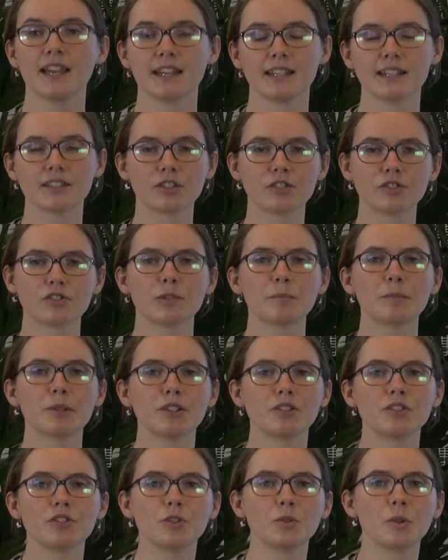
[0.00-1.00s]
and it
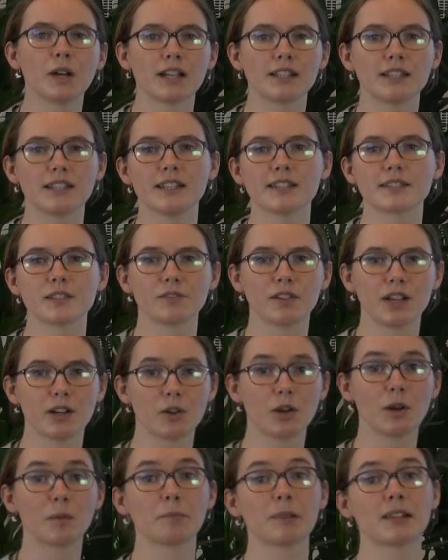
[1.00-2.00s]
contributed new ideas of how
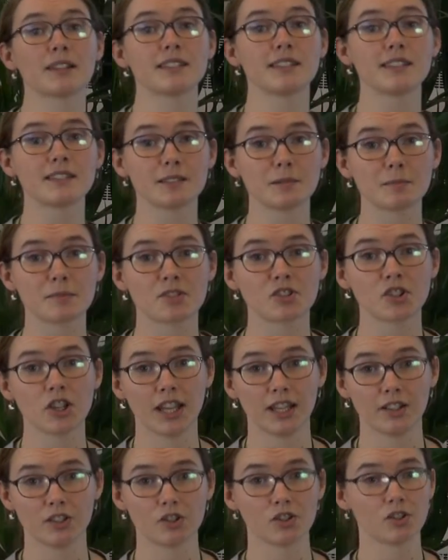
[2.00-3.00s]
complex systems
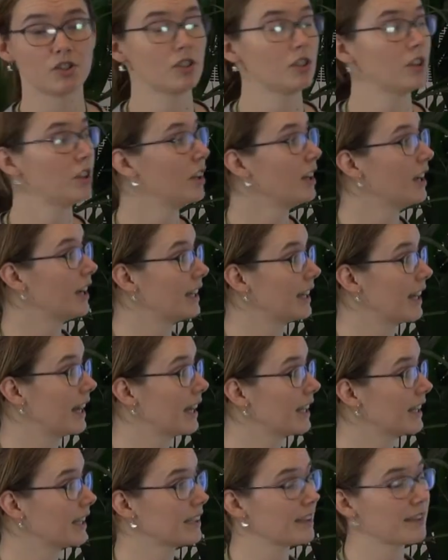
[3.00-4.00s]
change and
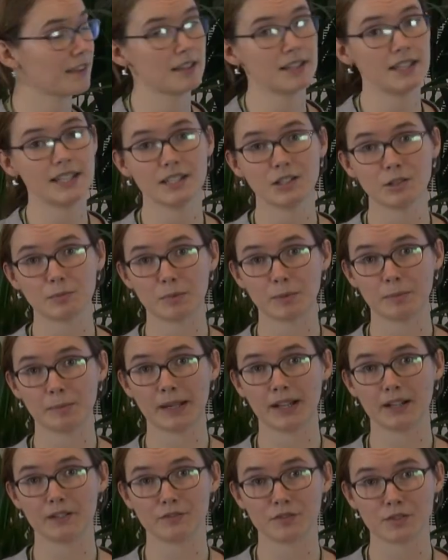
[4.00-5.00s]
highlighted the need to
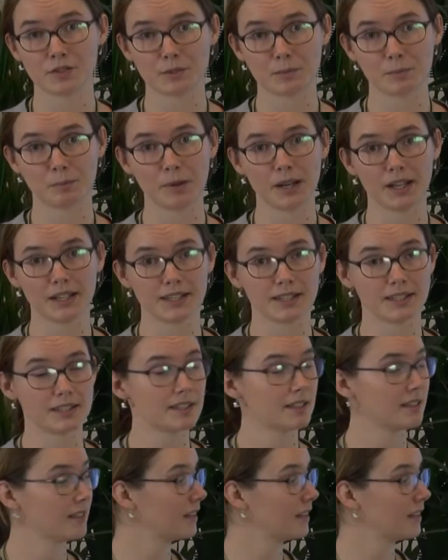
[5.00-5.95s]
prepare for surprise.